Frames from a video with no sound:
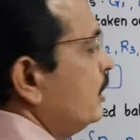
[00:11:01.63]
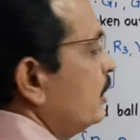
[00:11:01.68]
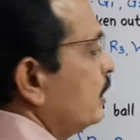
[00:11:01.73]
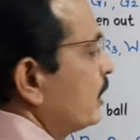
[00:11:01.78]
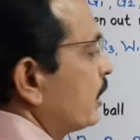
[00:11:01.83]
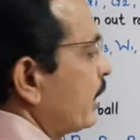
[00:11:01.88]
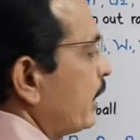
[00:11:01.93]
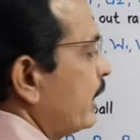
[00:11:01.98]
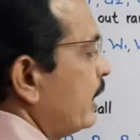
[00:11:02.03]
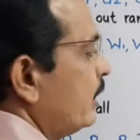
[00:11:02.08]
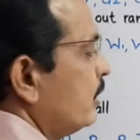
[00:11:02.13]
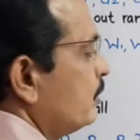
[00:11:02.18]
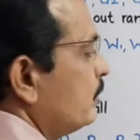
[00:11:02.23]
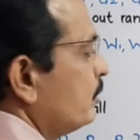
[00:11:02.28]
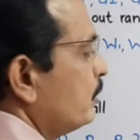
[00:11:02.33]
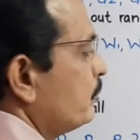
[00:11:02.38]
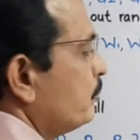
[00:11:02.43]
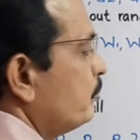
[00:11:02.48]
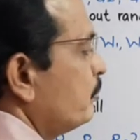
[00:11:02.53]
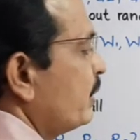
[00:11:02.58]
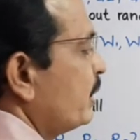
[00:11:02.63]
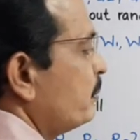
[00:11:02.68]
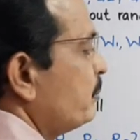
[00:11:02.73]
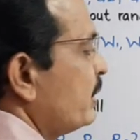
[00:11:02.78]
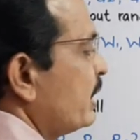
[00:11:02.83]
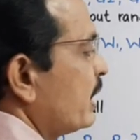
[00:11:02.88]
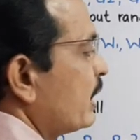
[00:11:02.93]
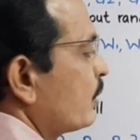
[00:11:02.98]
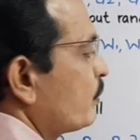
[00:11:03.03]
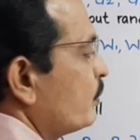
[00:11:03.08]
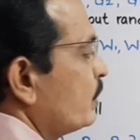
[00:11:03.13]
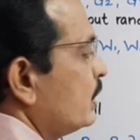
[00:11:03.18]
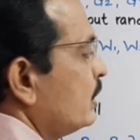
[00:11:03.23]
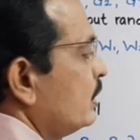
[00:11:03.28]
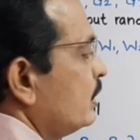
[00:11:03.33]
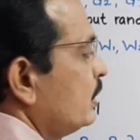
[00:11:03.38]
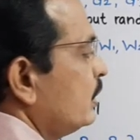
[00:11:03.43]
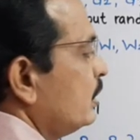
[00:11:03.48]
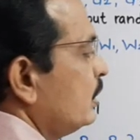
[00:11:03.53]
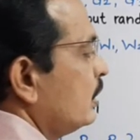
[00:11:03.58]
Red maybe
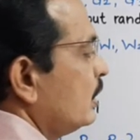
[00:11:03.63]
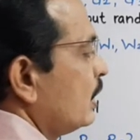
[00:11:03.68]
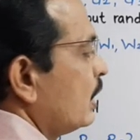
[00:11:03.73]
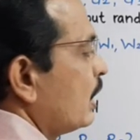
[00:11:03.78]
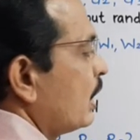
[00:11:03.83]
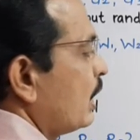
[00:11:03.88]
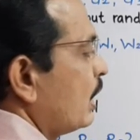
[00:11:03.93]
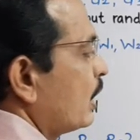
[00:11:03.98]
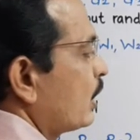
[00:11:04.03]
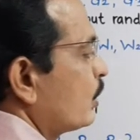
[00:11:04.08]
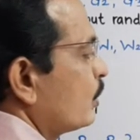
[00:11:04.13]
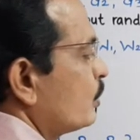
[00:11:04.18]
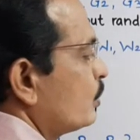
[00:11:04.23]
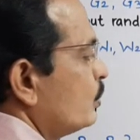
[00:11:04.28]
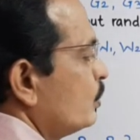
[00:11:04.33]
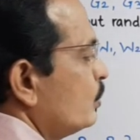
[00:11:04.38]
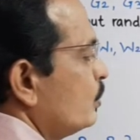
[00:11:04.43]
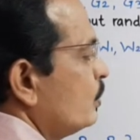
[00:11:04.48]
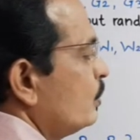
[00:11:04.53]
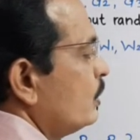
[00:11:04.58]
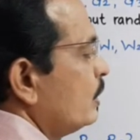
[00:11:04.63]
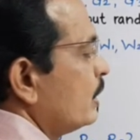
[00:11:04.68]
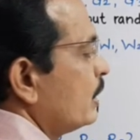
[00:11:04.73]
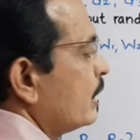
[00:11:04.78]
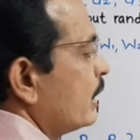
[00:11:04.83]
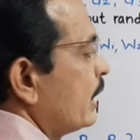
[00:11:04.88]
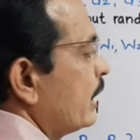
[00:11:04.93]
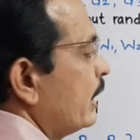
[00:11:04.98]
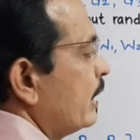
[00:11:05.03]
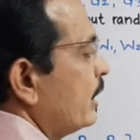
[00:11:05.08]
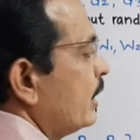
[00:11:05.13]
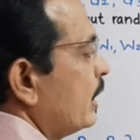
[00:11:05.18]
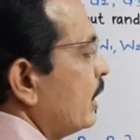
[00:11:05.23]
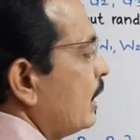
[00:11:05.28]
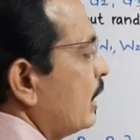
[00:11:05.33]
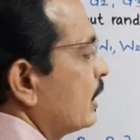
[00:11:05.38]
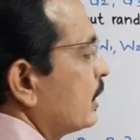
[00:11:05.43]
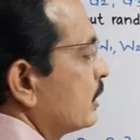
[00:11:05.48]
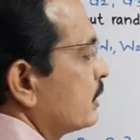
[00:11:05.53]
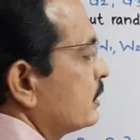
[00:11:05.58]
R1, R2 and
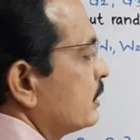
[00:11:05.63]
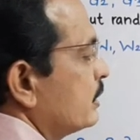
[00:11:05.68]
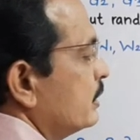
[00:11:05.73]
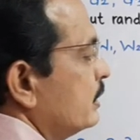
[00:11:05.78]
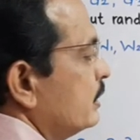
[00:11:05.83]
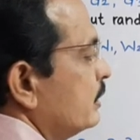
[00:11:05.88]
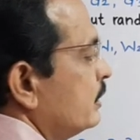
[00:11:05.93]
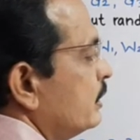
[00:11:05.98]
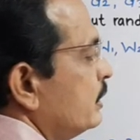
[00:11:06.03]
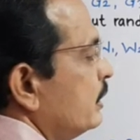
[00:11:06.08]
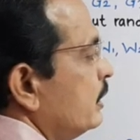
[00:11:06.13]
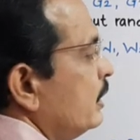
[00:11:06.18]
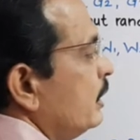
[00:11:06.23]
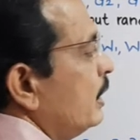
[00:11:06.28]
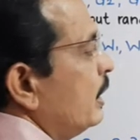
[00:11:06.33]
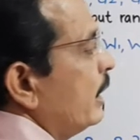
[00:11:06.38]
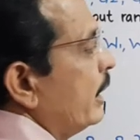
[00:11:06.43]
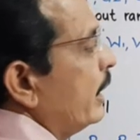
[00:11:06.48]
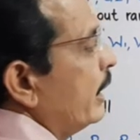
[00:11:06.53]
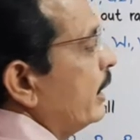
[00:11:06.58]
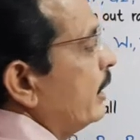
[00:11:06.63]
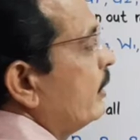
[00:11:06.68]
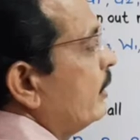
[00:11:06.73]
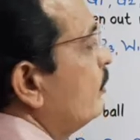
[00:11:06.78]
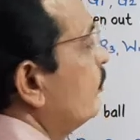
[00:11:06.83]
R3. And